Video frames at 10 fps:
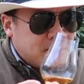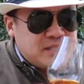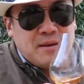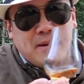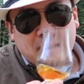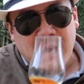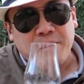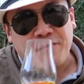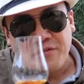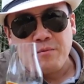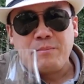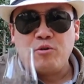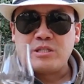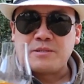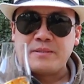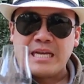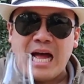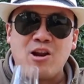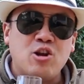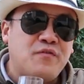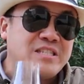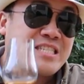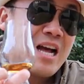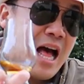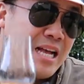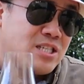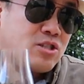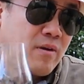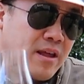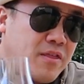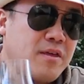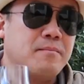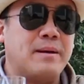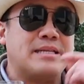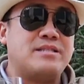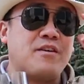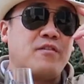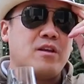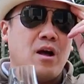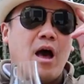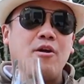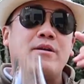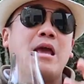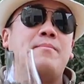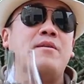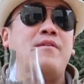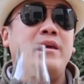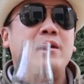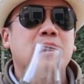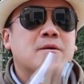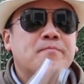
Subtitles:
Seemingly, I mean 51.6%, I don't know if it's cask strength, but it's definitely higher in ABV.